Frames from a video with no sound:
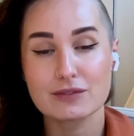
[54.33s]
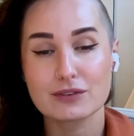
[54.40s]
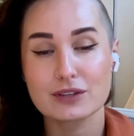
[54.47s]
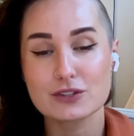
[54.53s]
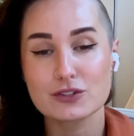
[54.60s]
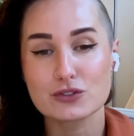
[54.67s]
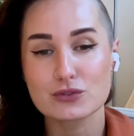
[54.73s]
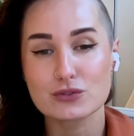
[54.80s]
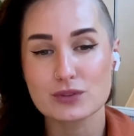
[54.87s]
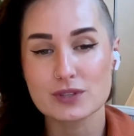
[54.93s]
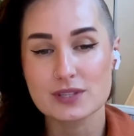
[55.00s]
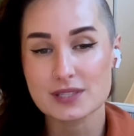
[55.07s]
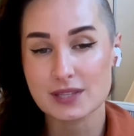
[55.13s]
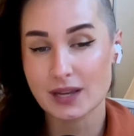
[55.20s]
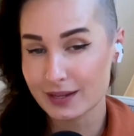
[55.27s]
into
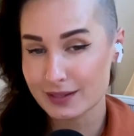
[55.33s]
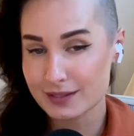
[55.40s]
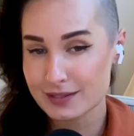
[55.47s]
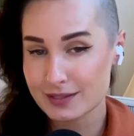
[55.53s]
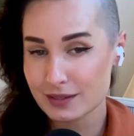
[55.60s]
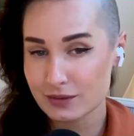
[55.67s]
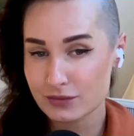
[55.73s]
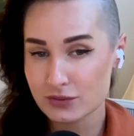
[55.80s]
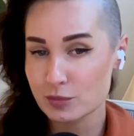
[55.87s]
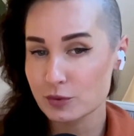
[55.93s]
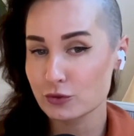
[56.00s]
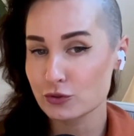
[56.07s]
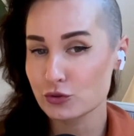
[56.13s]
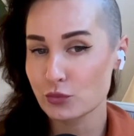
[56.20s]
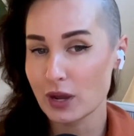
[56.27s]
the science of
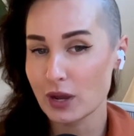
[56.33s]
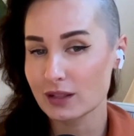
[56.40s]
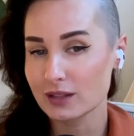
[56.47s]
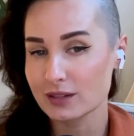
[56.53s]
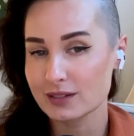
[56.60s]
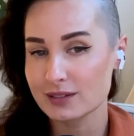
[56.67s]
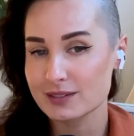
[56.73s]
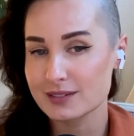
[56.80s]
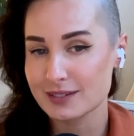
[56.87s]
spirituality